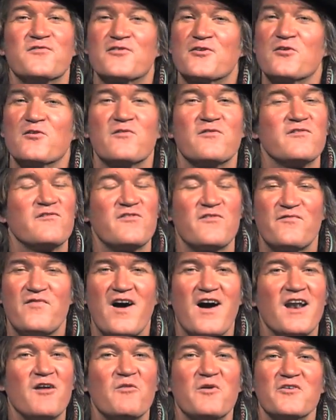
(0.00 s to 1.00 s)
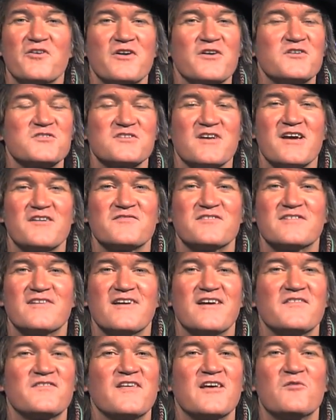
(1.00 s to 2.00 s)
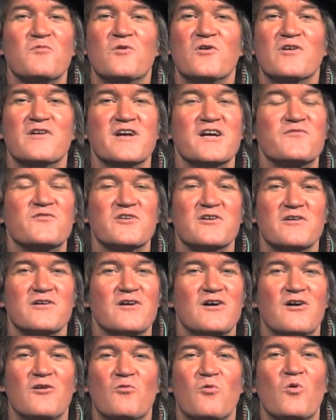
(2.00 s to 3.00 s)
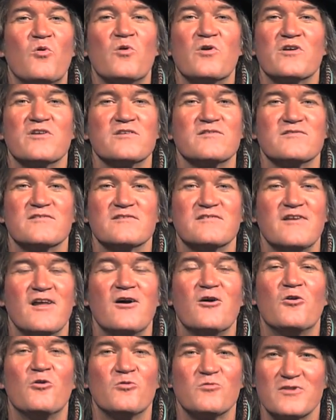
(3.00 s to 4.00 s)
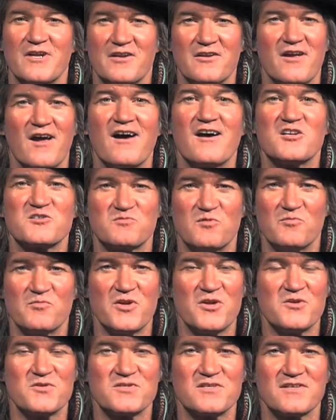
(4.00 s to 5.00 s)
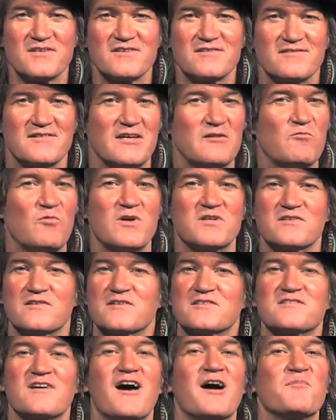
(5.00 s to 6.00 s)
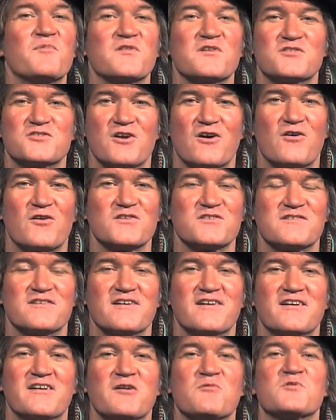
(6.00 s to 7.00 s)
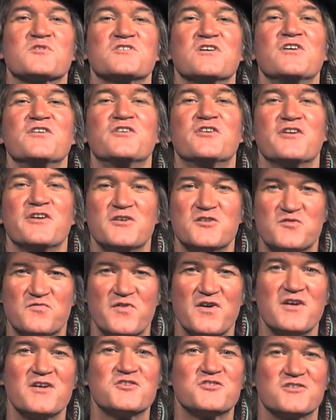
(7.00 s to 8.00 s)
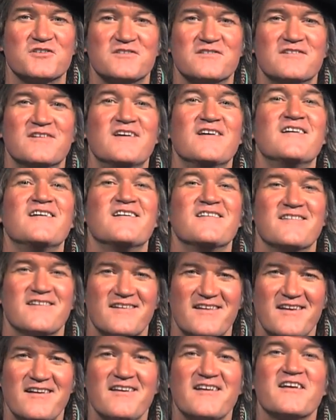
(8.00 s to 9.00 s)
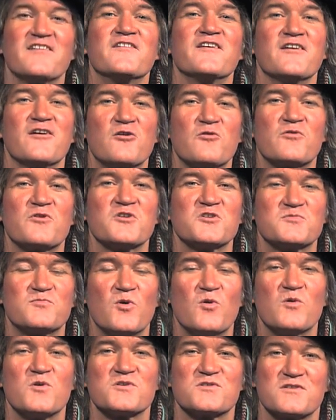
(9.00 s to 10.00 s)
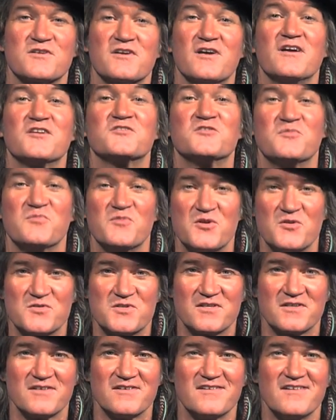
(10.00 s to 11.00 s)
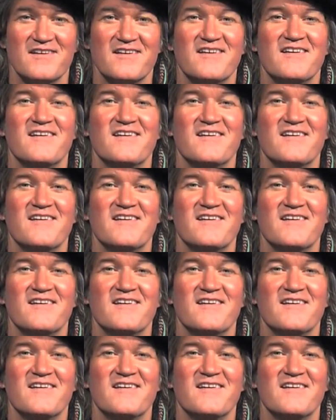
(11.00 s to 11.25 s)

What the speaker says: Through the following years after that, they won every award known in gospel music and went to the top of the charts there. It was under his vision that he led the Oak Ridge Boys to country music,